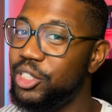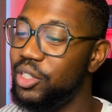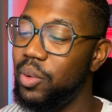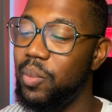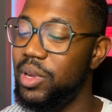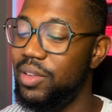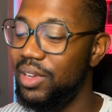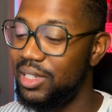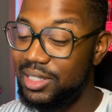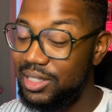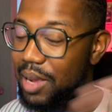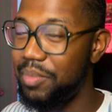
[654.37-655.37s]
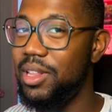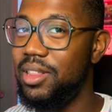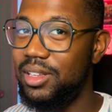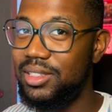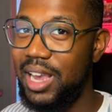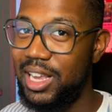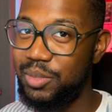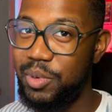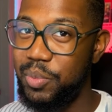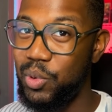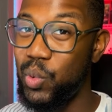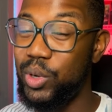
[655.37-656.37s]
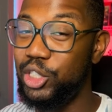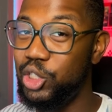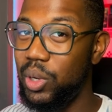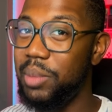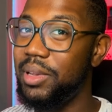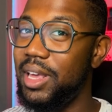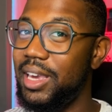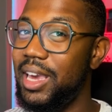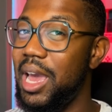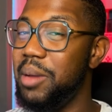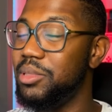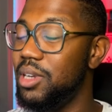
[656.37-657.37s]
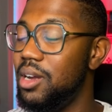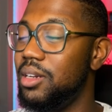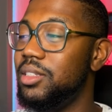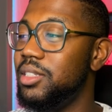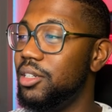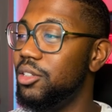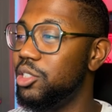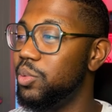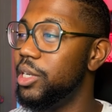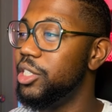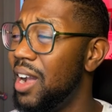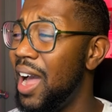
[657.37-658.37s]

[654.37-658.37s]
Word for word: You know, we've accepted this as people who enjoy playing games on Nintendo Switch.